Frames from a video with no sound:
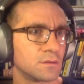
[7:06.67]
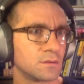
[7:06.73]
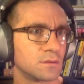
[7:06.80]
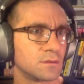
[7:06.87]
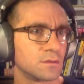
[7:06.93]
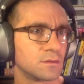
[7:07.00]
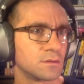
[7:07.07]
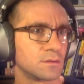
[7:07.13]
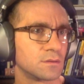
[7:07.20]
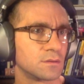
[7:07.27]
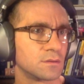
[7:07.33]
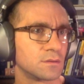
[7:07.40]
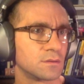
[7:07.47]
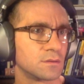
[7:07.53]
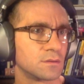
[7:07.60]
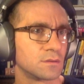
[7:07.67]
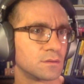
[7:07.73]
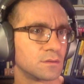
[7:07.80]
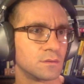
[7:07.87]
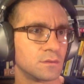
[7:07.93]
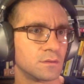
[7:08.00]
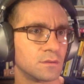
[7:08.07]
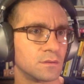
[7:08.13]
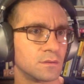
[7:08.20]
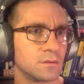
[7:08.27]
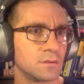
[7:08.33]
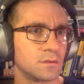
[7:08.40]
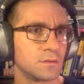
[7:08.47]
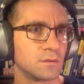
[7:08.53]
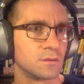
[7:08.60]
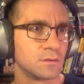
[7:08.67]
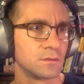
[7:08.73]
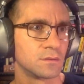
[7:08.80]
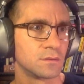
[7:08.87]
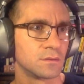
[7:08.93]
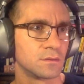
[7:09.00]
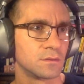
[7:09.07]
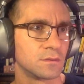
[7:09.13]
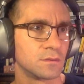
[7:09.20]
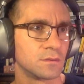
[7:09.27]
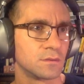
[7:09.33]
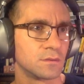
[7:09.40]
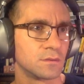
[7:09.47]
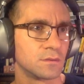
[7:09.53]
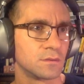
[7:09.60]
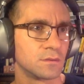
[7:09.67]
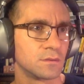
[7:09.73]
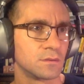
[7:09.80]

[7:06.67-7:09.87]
Nobody speaks.